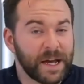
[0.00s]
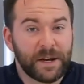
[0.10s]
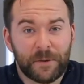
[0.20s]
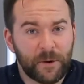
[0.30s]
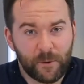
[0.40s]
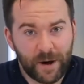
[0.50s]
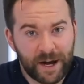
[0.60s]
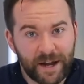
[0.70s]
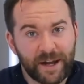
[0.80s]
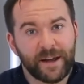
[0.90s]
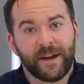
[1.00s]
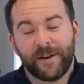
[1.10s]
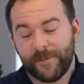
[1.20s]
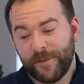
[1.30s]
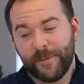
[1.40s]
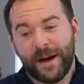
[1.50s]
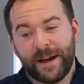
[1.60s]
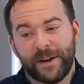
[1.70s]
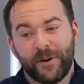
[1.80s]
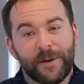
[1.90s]
I don't know why. Um,
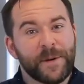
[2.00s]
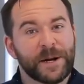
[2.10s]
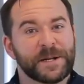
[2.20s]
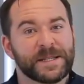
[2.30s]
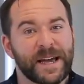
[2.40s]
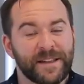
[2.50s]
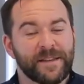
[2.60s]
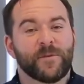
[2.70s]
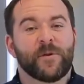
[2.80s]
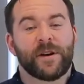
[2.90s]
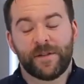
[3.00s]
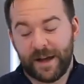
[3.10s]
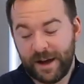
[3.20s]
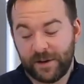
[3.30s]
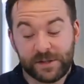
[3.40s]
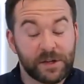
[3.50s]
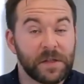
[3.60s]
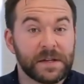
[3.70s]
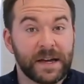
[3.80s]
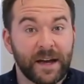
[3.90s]
my grandparents had them around the house all
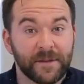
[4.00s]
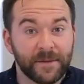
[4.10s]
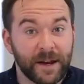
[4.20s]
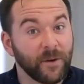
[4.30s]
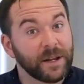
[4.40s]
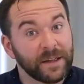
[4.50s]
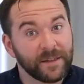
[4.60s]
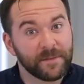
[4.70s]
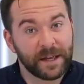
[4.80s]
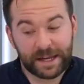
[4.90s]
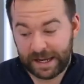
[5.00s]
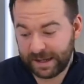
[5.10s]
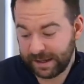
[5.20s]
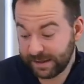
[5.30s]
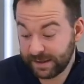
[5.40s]
the time, and I would eat them like candy.